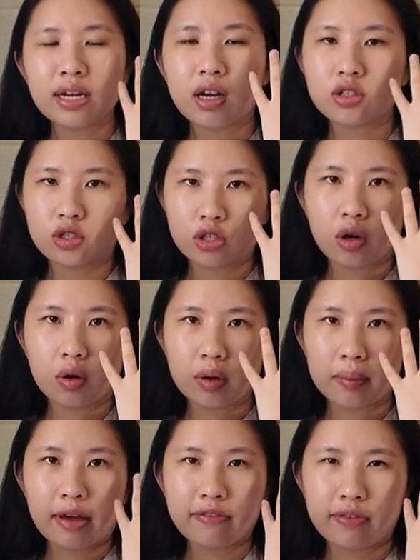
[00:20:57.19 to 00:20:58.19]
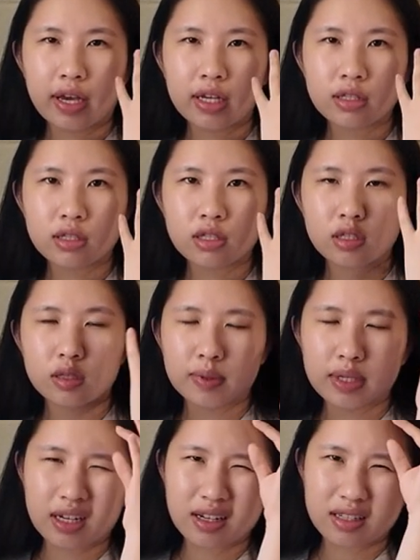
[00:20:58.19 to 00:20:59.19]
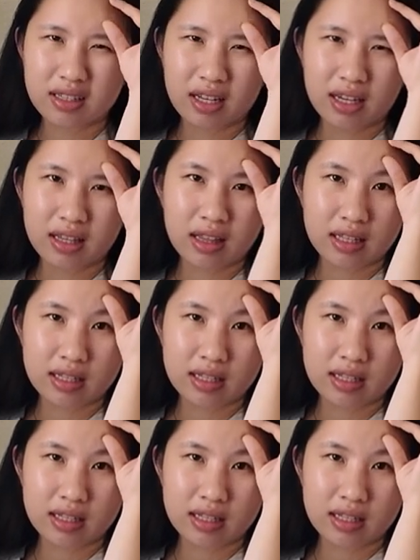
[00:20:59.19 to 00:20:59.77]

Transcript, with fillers: not show in my face just because like that